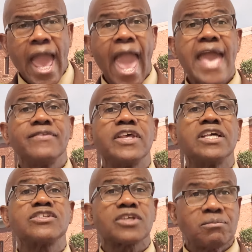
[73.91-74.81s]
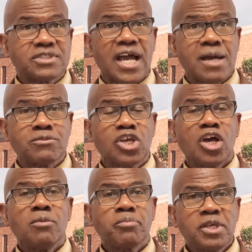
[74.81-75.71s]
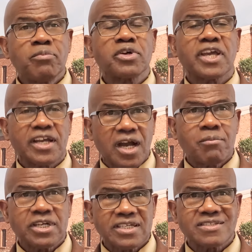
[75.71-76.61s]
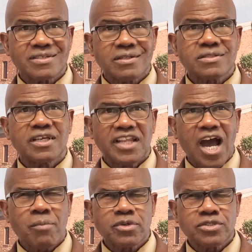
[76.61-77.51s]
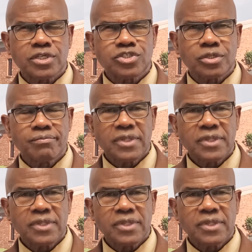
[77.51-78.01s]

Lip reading: And then sometimes people can come against us in opposition.